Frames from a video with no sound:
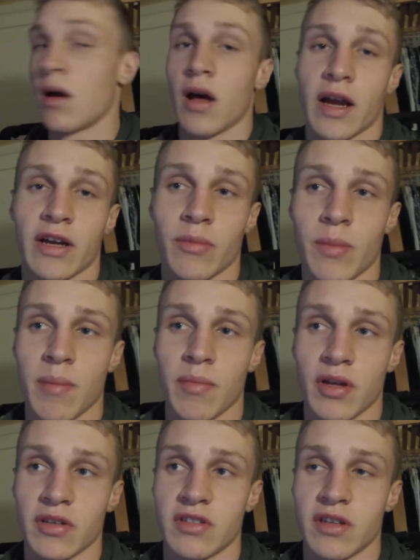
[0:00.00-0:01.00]
I can
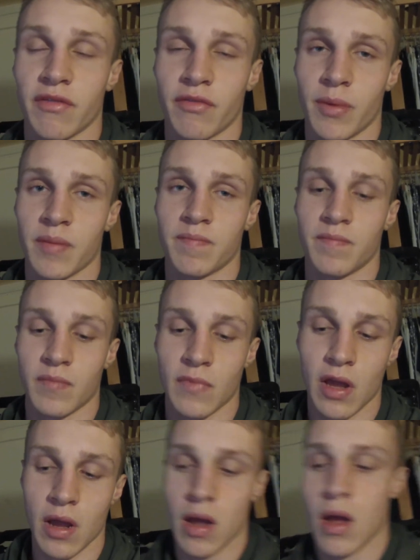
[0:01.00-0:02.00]
remember stuff from it.
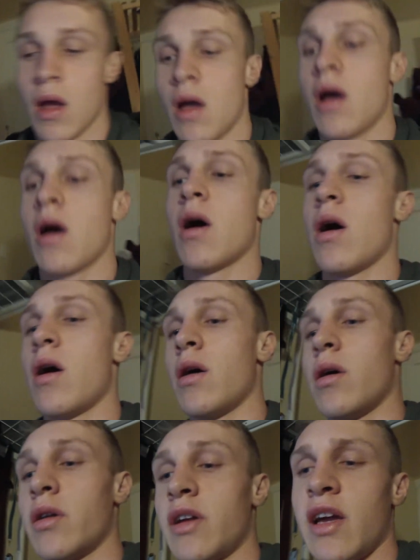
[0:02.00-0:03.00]

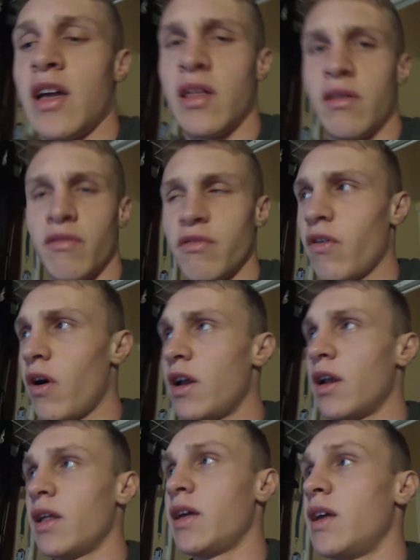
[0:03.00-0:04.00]
Okay, and then
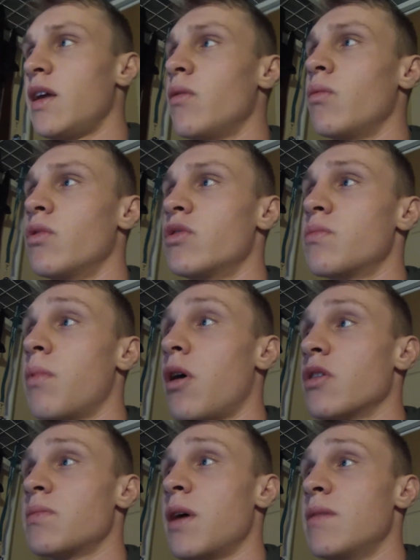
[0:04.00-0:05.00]
finally, it was
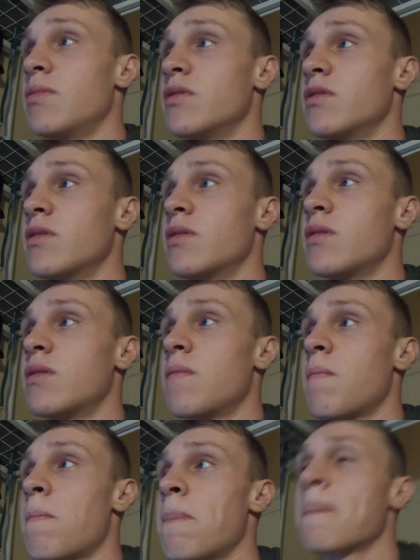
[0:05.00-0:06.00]
past papers.
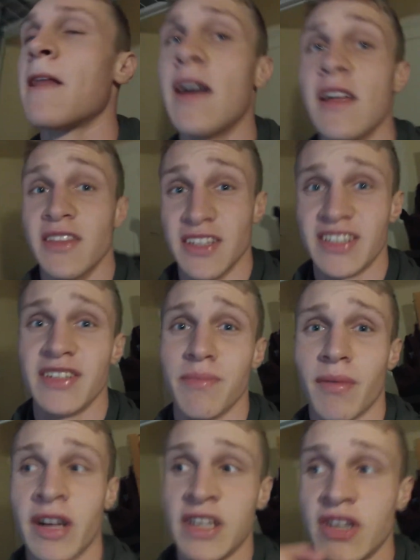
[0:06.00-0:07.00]
This is
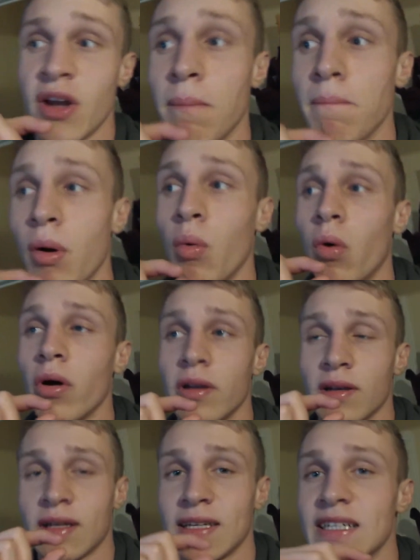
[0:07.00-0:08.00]
my number
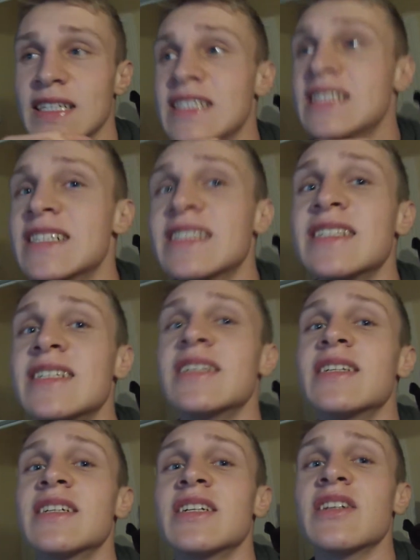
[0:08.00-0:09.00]
one, like,
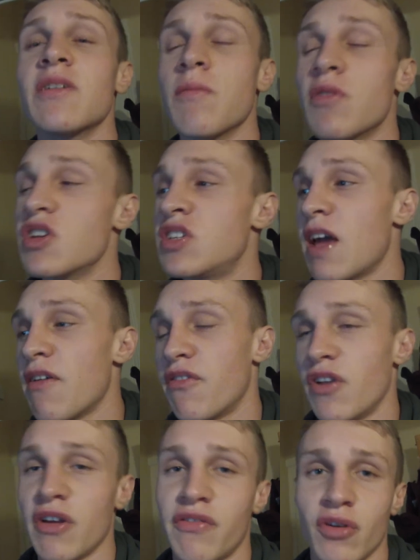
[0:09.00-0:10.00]

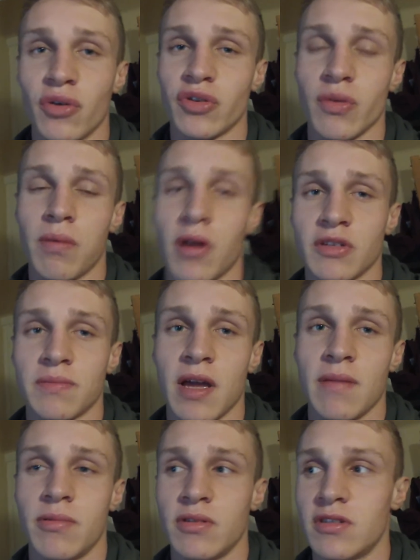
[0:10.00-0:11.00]
definite, if you're not doing past
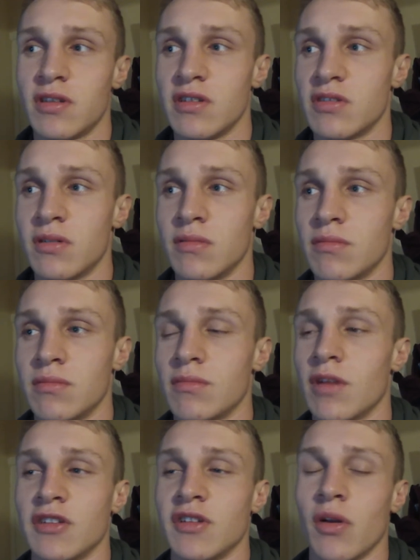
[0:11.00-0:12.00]
papers, there's,
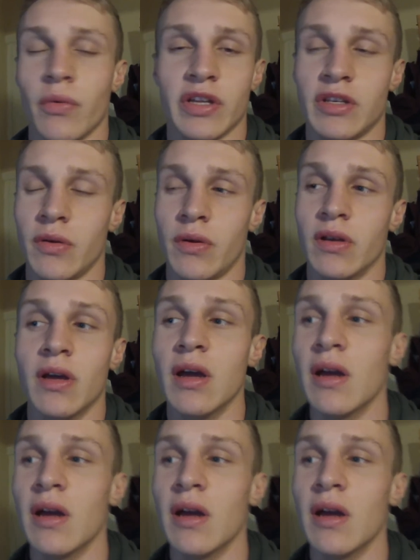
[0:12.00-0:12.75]
I don't know what you're doing.